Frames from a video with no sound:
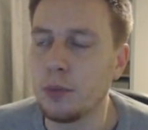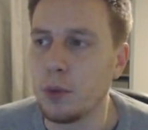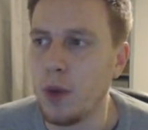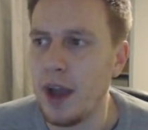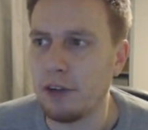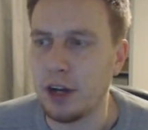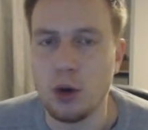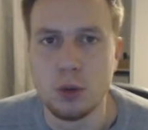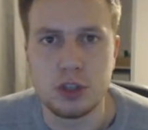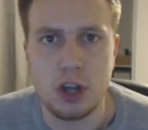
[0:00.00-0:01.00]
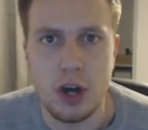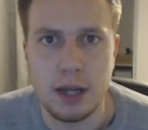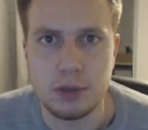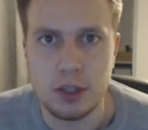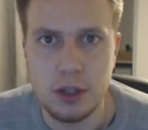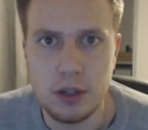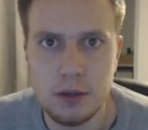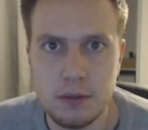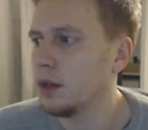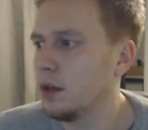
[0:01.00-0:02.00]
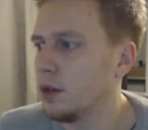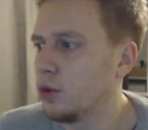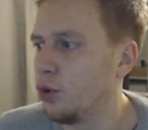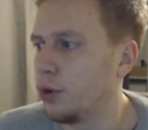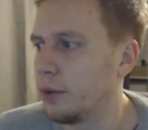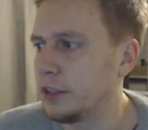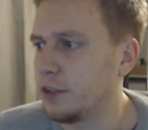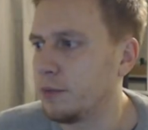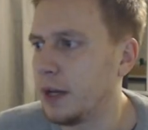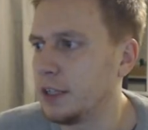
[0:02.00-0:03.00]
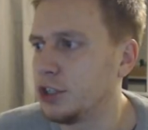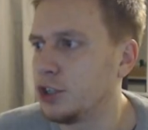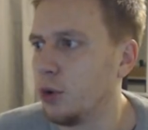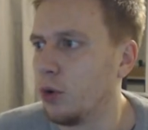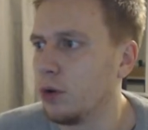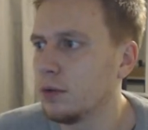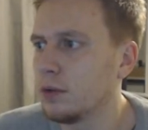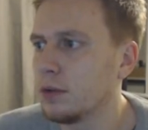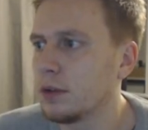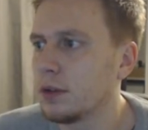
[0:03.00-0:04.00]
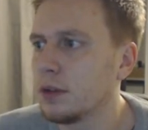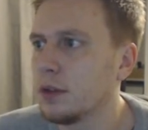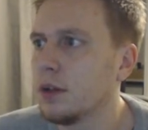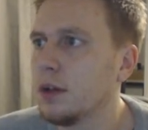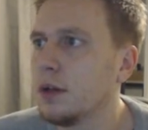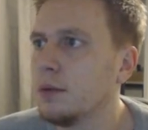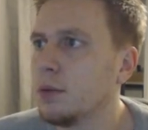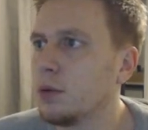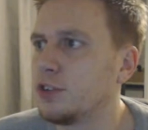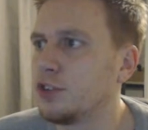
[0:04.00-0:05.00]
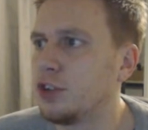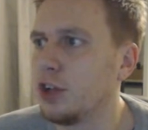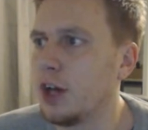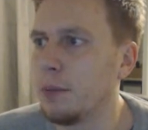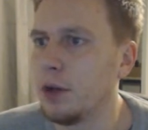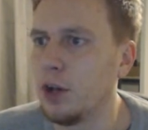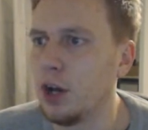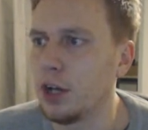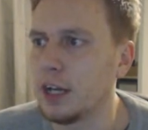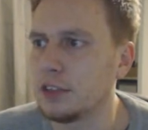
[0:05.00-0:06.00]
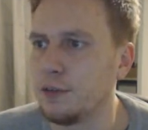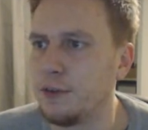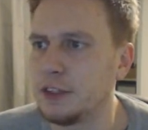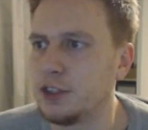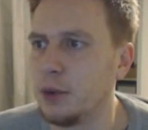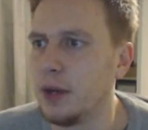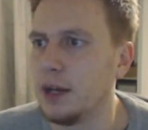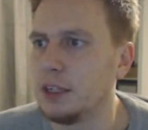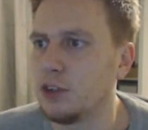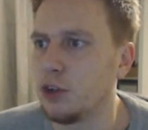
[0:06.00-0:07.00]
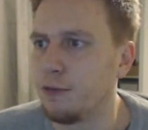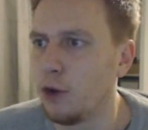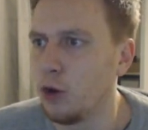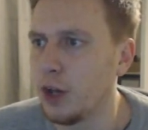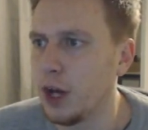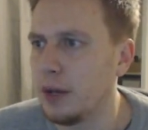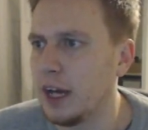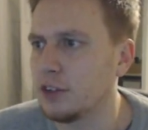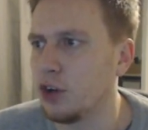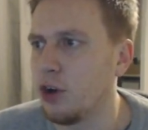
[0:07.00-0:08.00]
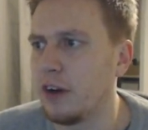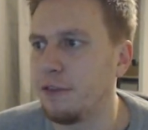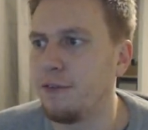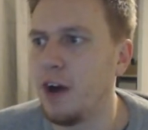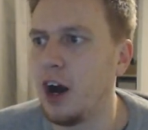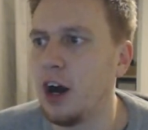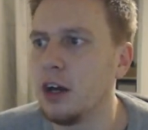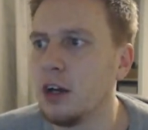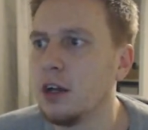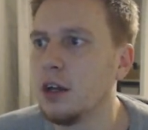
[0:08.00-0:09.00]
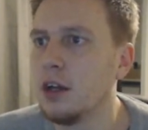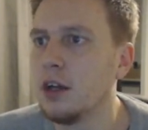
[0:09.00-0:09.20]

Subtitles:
Got to be wary at all times. Corner which they've played short. Ball is stood up. Onana gets a fist to it. He's on the floor though and it hasn't gone very far.